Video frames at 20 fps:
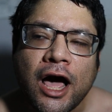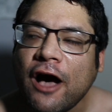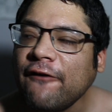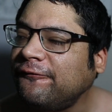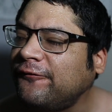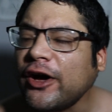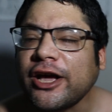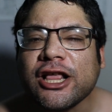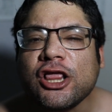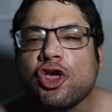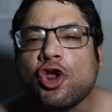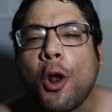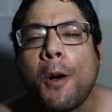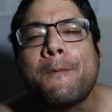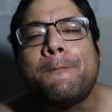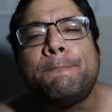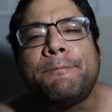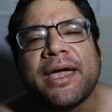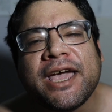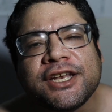A fucking
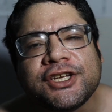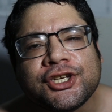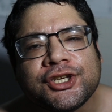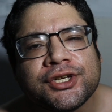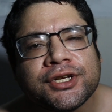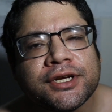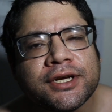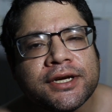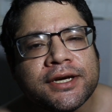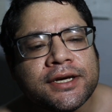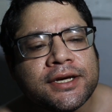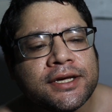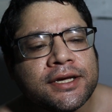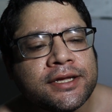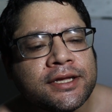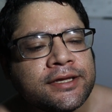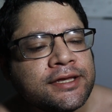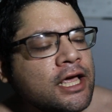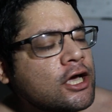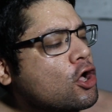little bitch
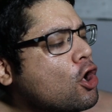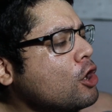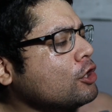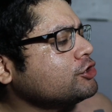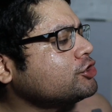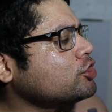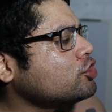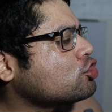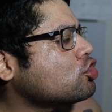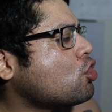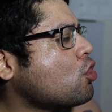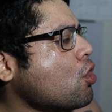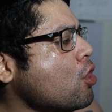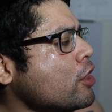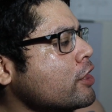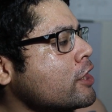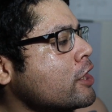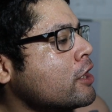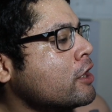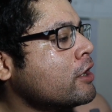that goes on the
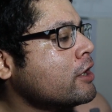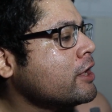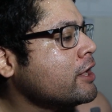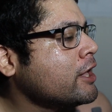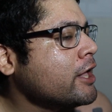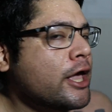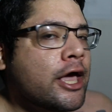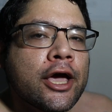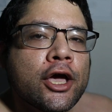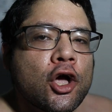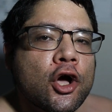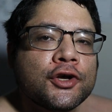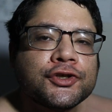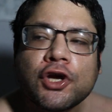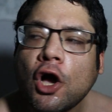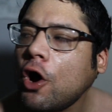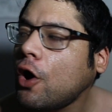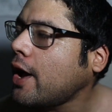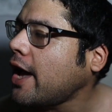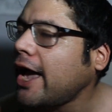corner and goes,
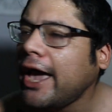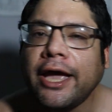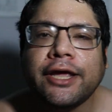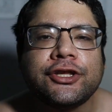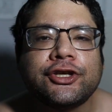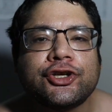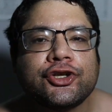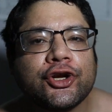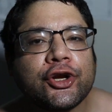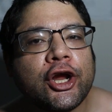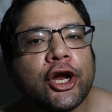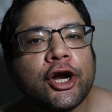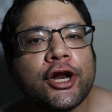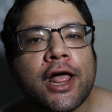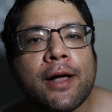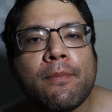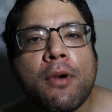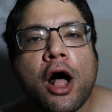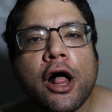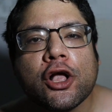oh, hey, did you hear
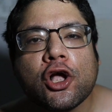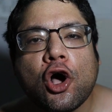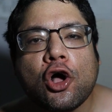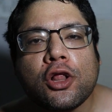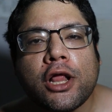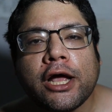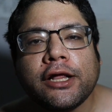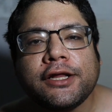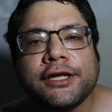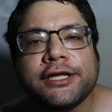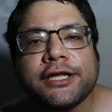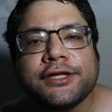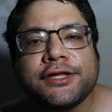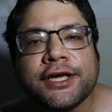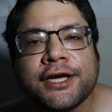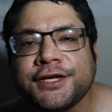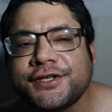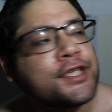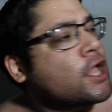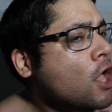that Molly Go Lightly did
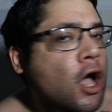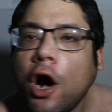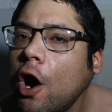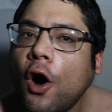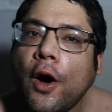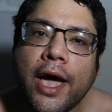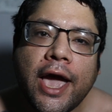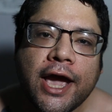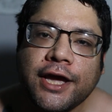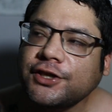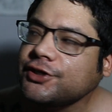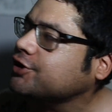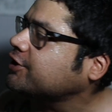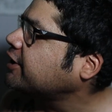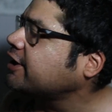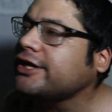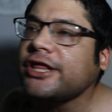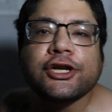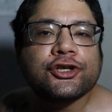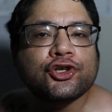this? Oh, hey, did you
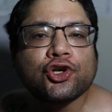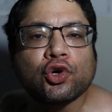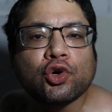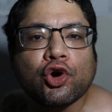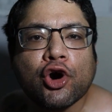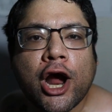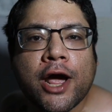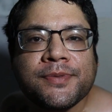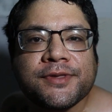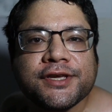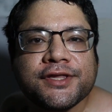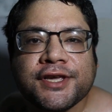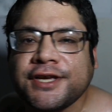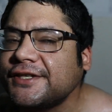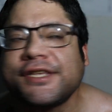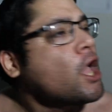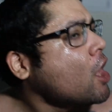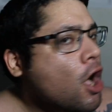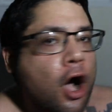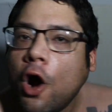hear that True Crime did
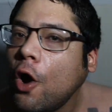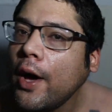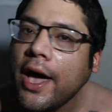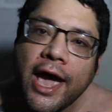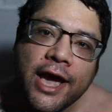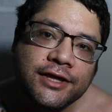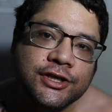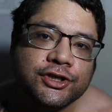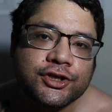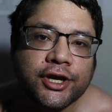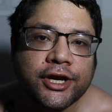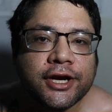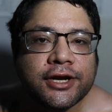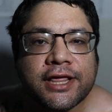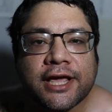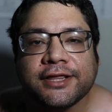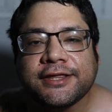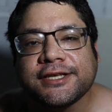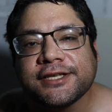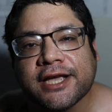this? Oh, hey, did you hear
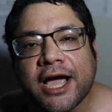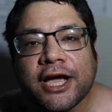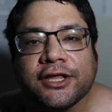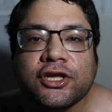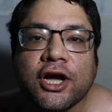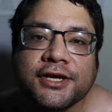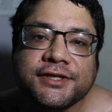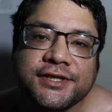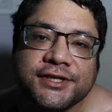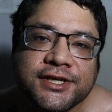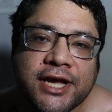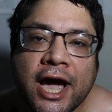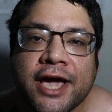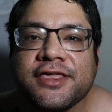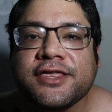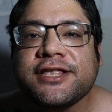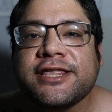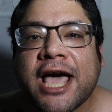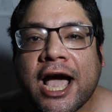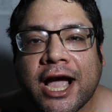that this guy ducks this guy,
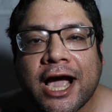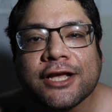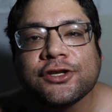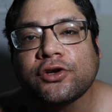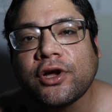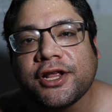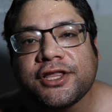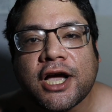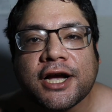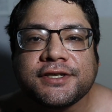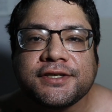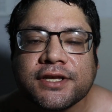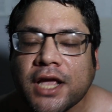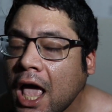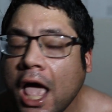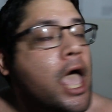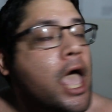then that guy's going to dox this?